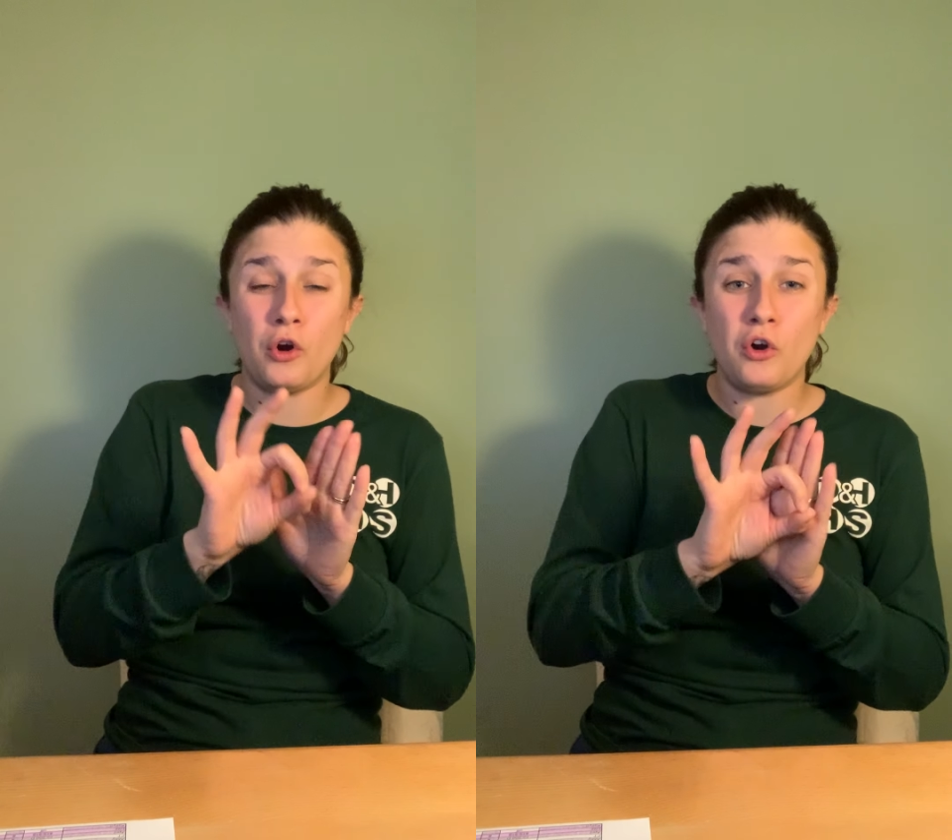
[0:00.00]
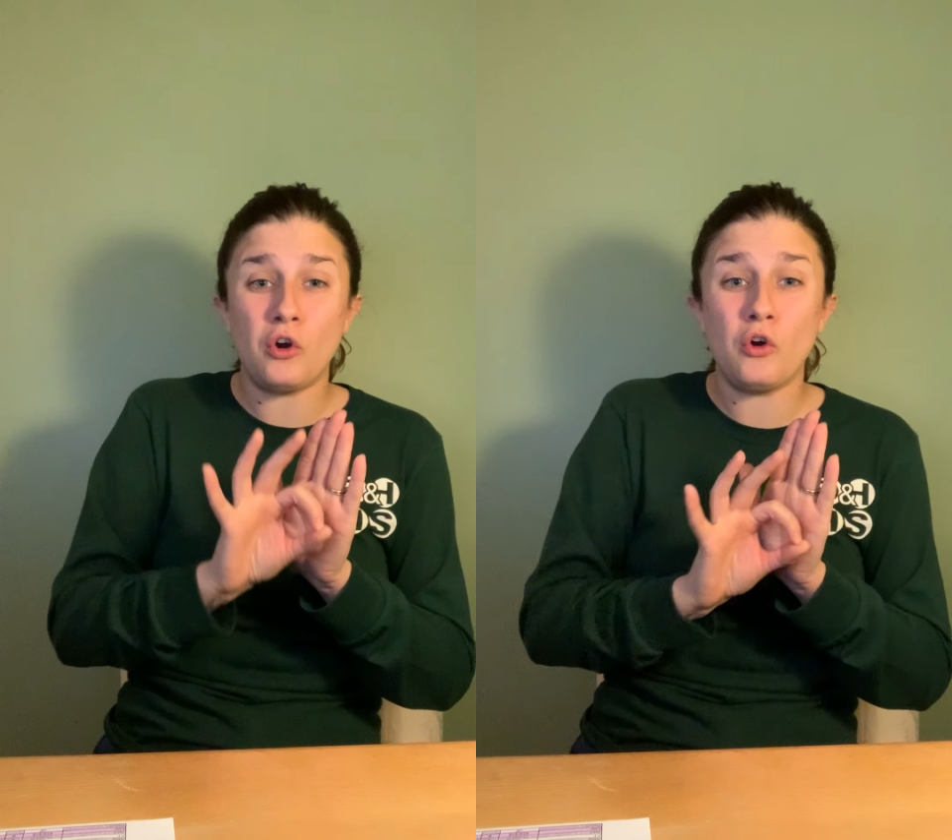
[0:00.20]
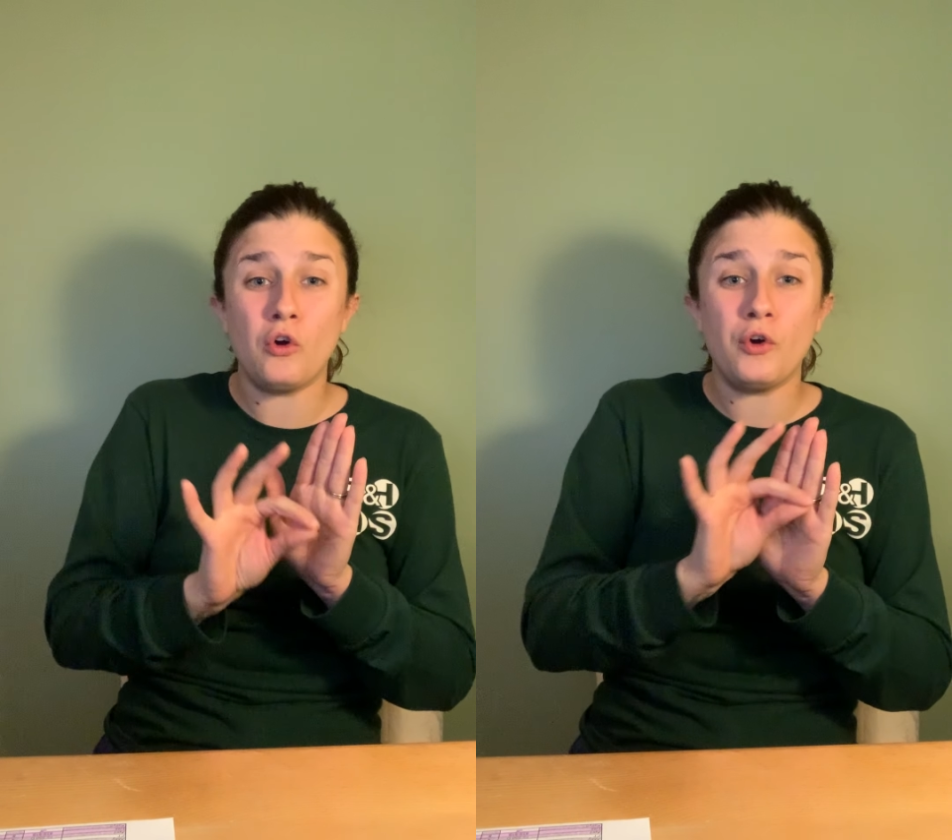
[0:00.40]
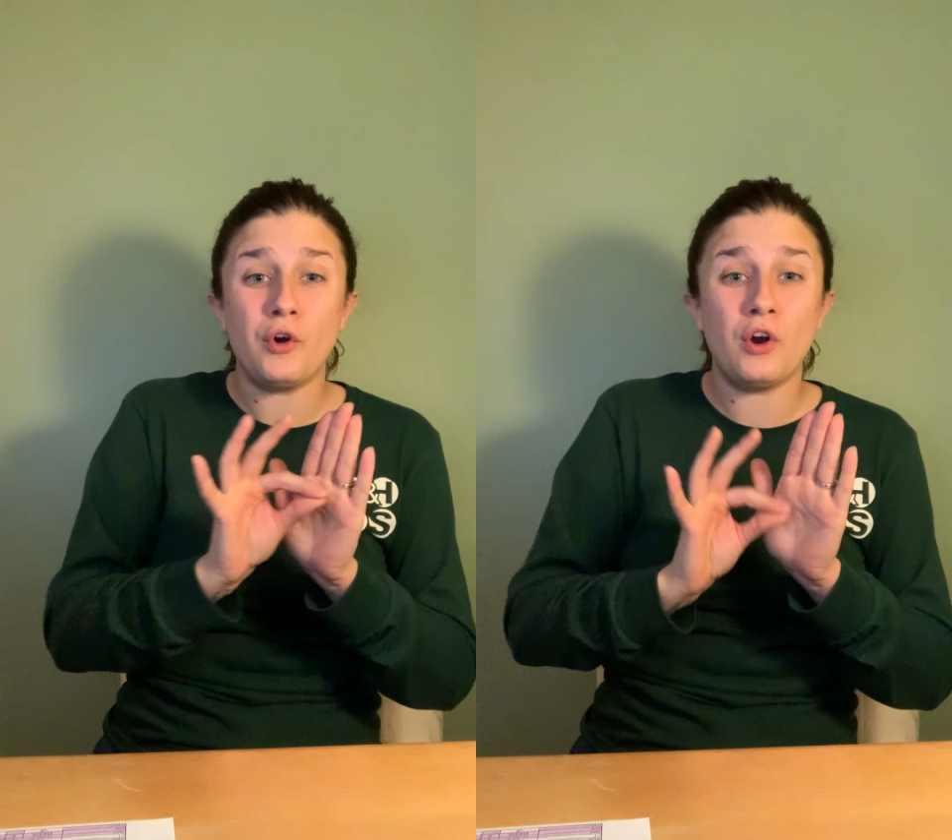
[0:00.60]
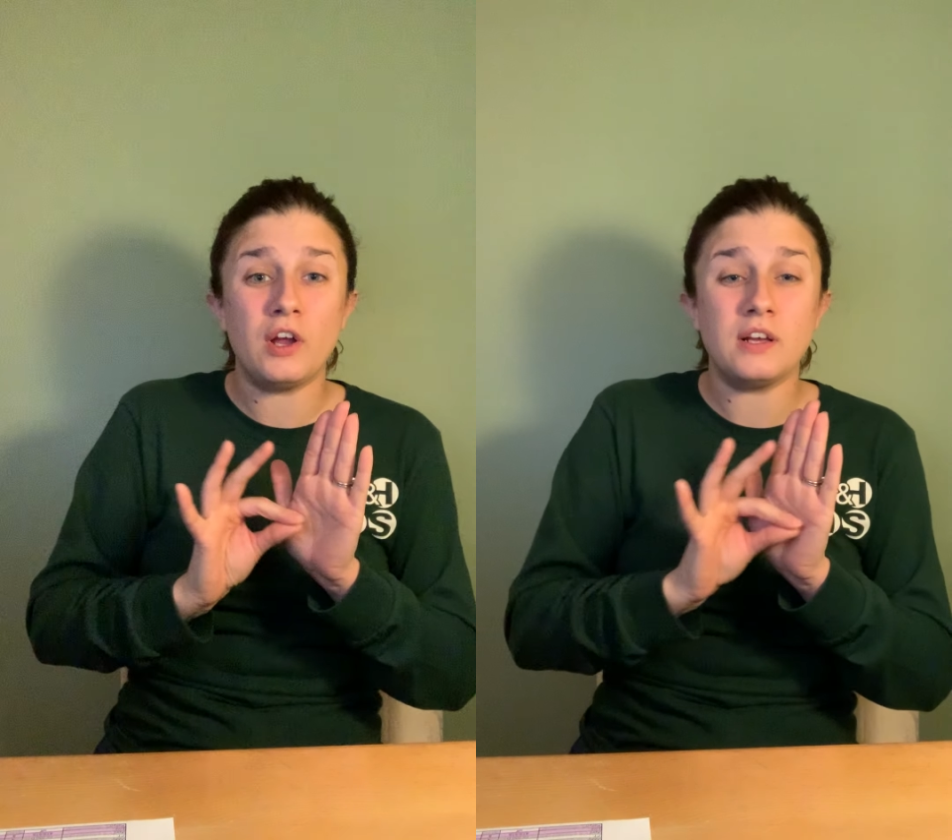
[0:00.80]
like
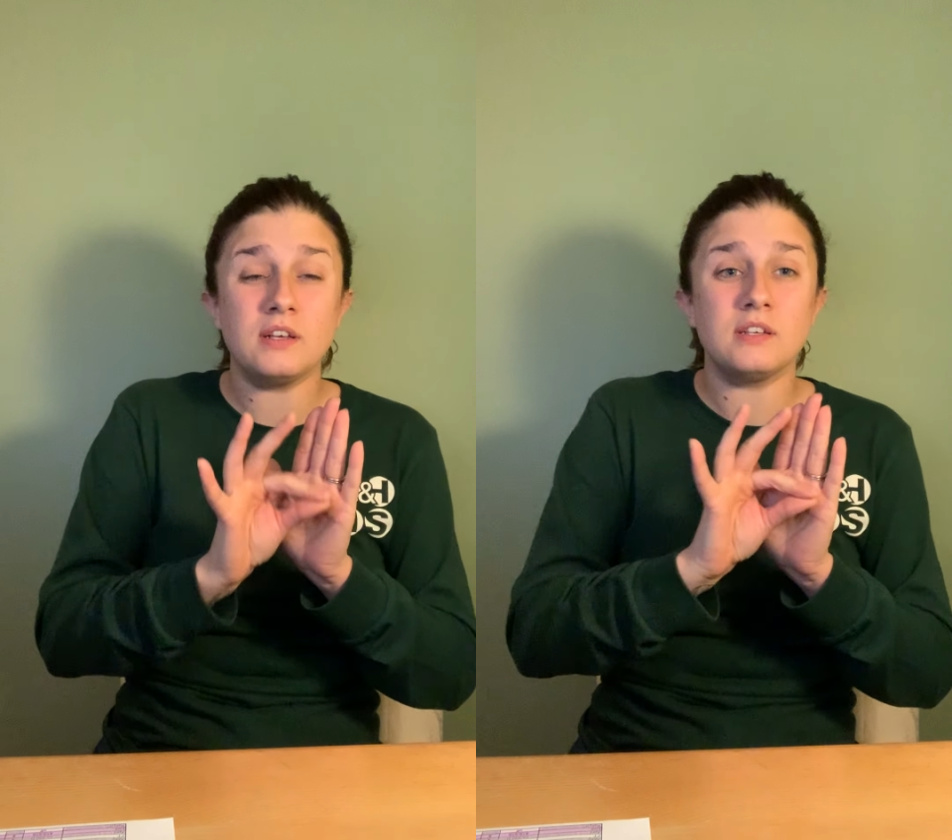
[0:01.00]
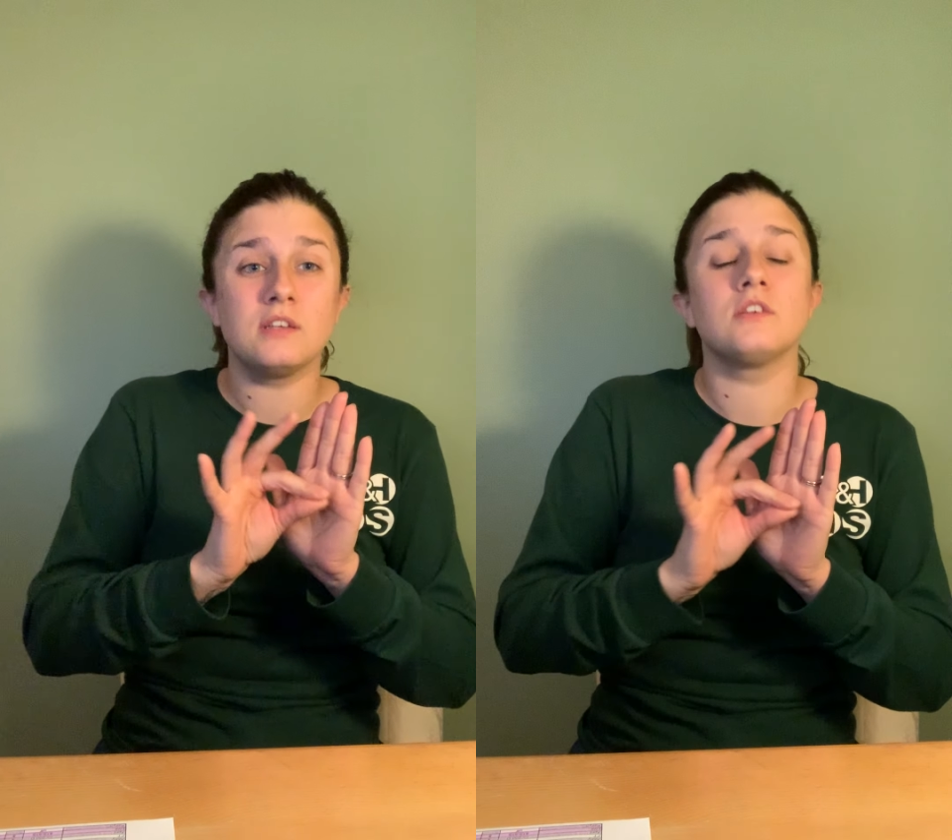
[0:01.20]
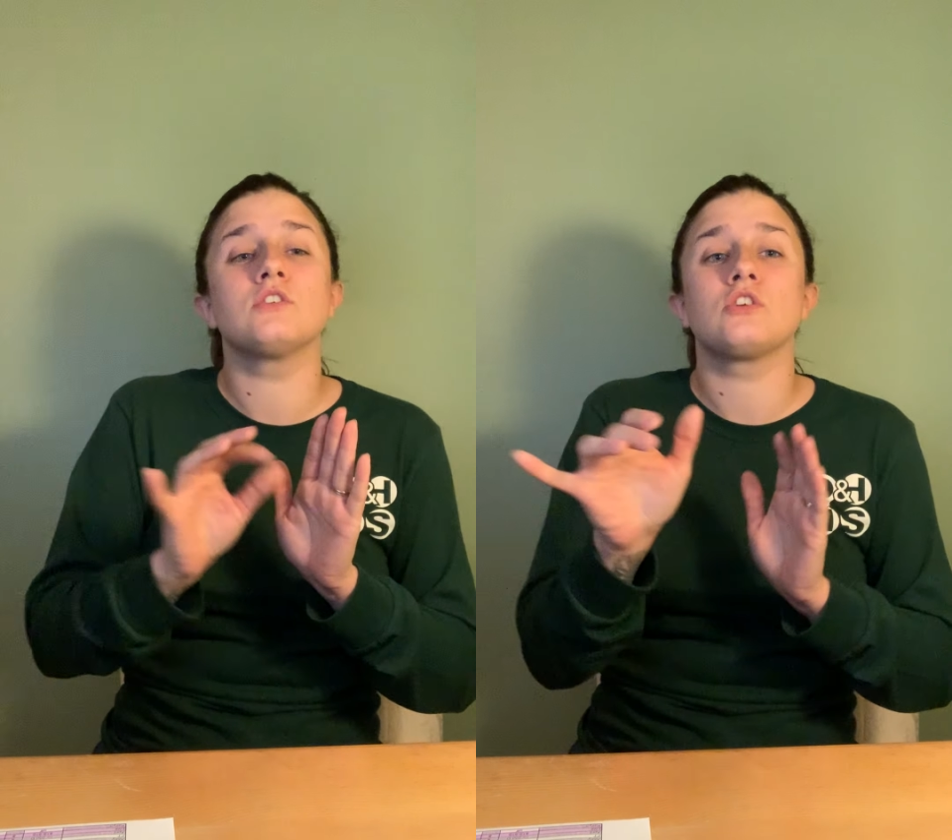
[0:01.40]
this piece